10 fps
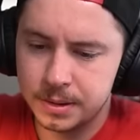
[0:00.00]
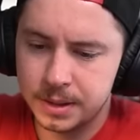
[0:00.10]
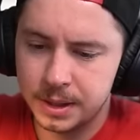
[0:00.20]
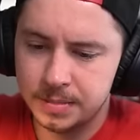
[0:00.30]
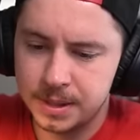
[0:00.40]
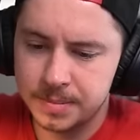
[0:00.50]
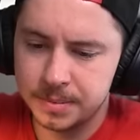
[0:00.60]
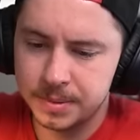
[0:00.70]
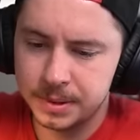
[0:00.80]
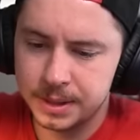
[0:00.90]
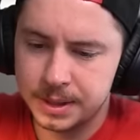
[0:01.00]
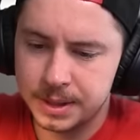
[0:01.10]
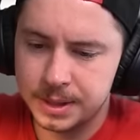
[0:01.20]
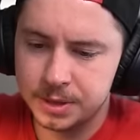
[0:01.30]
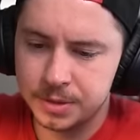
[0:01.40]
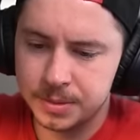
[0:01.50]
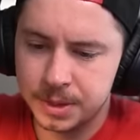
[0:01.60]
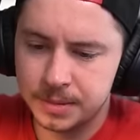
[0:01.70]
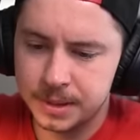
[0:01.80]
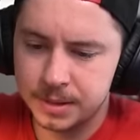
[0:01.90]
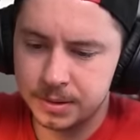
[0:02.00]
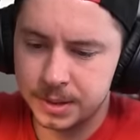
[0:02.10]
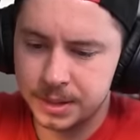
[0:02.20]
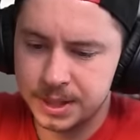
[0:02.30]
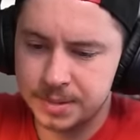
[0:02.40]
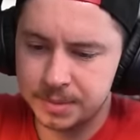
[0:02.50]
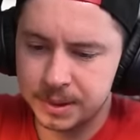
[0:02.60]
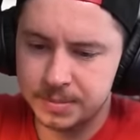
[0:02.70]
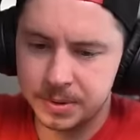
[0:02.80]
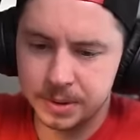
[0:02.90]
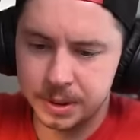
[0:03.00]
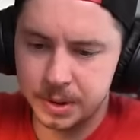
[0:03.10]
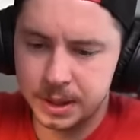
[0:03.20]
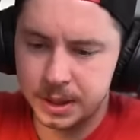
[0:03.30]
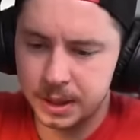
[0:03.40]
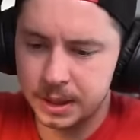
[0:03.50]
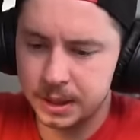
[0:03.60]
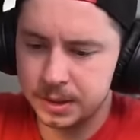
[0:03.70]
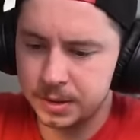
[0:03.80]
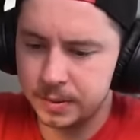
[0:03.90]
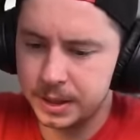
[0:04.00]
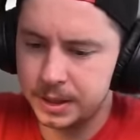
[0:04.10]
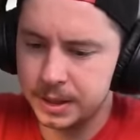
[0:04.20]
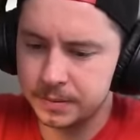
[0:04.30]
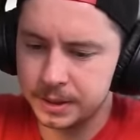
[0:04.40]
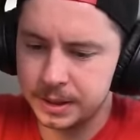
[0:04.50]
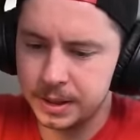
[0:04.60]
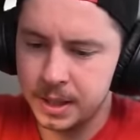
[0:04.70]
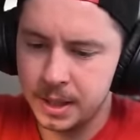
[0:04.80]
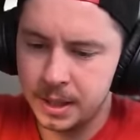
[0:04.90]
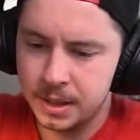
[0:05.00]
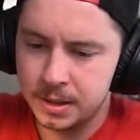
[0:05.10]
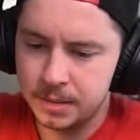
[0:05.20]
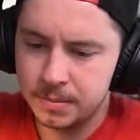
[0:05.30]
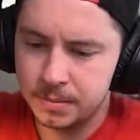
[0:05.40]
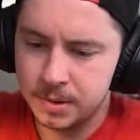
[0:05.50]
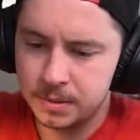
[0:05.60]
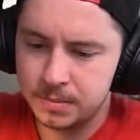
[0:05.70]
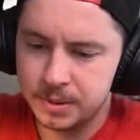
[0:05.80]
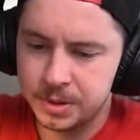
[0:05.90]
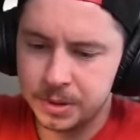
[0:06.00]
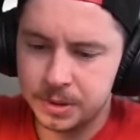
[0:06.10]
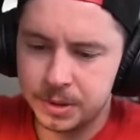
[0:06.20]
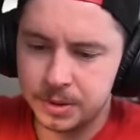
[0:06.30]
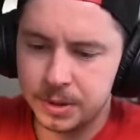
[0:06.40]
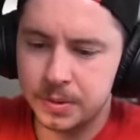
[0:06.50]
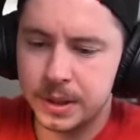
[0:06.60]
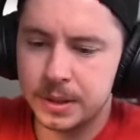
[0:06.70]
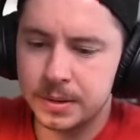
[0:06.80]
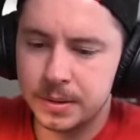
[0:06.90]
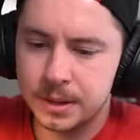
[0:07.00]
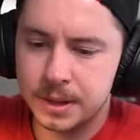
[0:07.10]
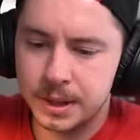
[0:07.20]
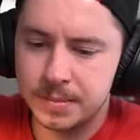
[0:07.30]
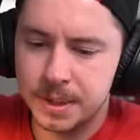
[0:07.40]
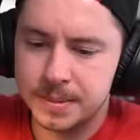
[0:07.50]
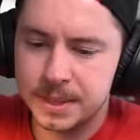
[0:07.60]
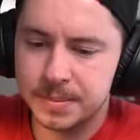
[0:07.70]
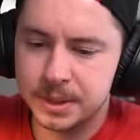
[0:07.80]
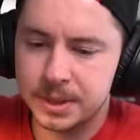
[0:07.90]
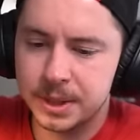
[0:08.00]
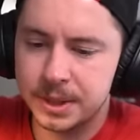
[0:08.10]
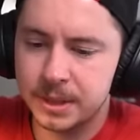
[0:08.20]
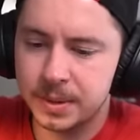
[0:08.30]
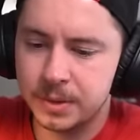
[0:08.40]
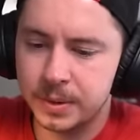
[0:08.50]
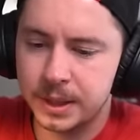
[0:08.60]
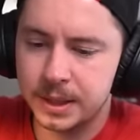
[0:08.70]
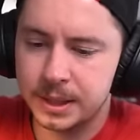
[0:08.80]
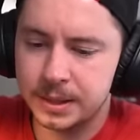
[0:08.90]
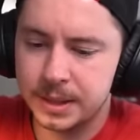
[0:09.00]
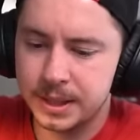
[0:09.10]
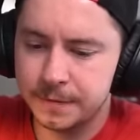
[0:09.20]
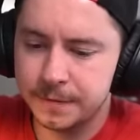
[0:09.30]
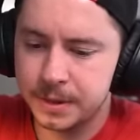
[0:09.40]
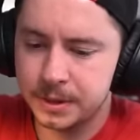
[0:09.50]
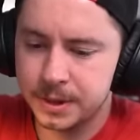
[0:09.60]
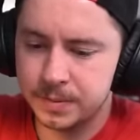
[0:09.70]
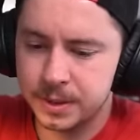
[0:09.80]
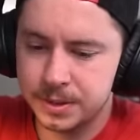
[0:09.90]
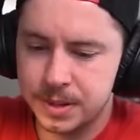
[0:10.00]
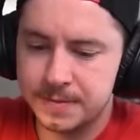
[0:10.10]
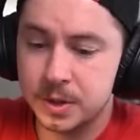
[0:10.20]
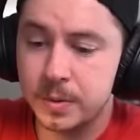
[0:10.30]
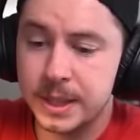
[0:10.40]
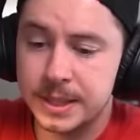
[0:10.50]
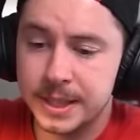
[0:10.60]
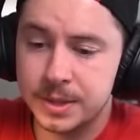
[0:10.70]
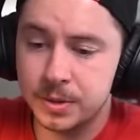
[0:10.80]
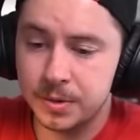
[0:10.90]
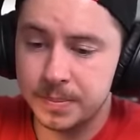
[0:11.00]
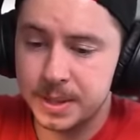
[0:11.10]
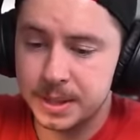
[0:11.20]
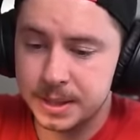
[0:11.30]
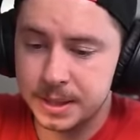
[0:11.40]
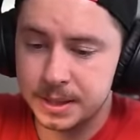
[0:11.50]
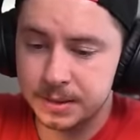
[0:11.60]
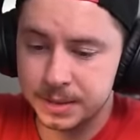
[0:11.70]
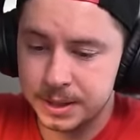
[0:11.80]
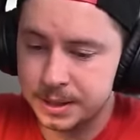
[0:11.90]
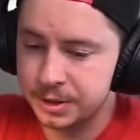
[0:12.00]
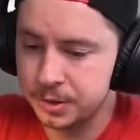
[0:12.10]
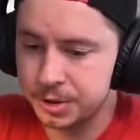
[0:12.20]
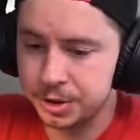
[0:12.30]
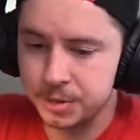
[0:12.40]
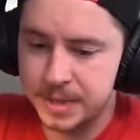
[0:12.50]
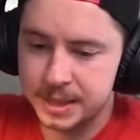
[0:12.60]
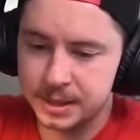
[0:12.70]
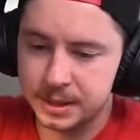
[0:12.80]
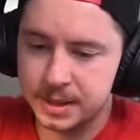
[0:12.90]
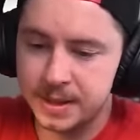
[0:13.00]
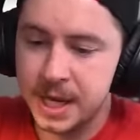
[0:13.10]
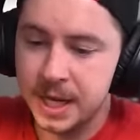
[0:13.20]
King popping ability. CC troops are coming out. Are they going to split between the King and the Queen? Not really. Pretty much all go to the Queen. King popped his ability. Took out the enemy Queen. Clearing out a funnel as well. So after Queen takes 2 to 3 business days to deal with the CC troops, she'll go back to the left.